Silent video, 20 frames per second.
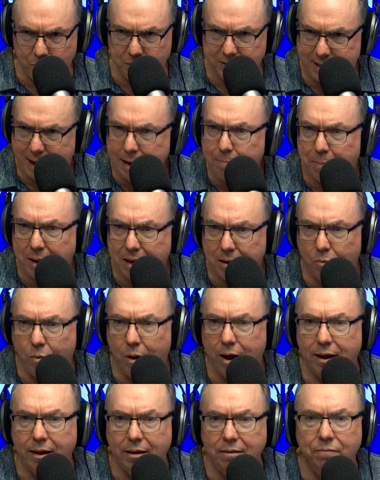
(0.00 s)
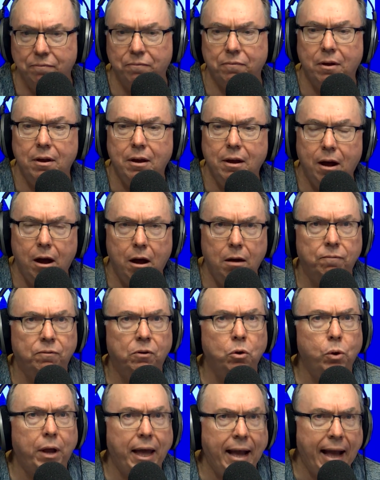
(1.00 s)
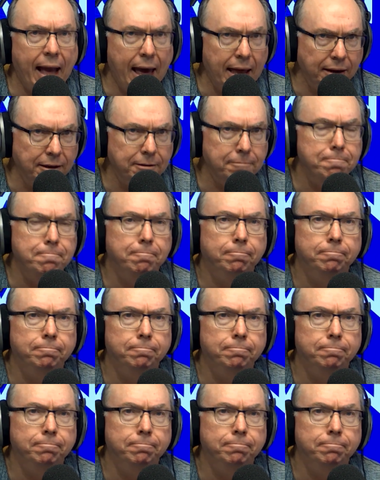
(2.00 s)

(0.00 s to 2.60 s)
Would that be a way of, of looking at it?